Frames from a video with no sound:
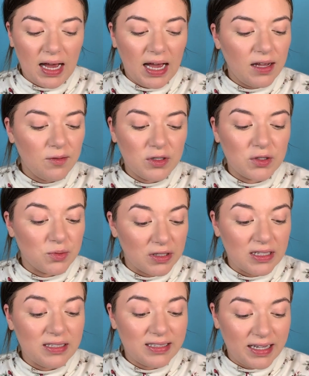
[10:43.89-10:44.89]
I was
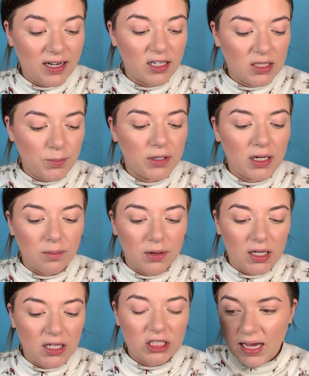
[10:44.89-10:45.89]
really scared to put on
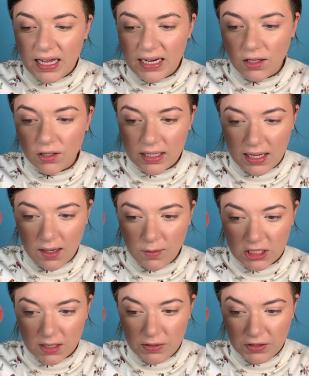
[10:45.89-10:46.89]
blush, and now look at how
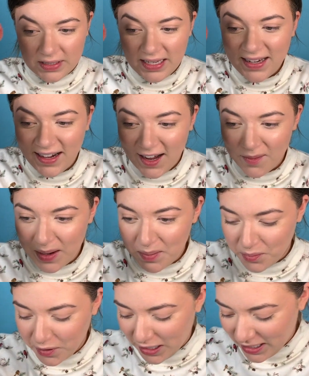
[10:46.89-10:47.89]
much I'm using on my
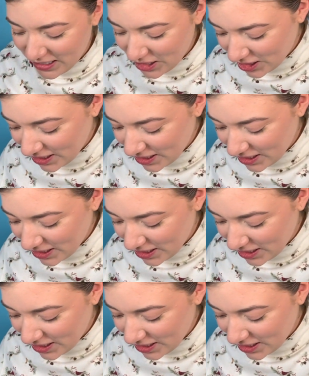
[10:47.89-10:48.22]
brush.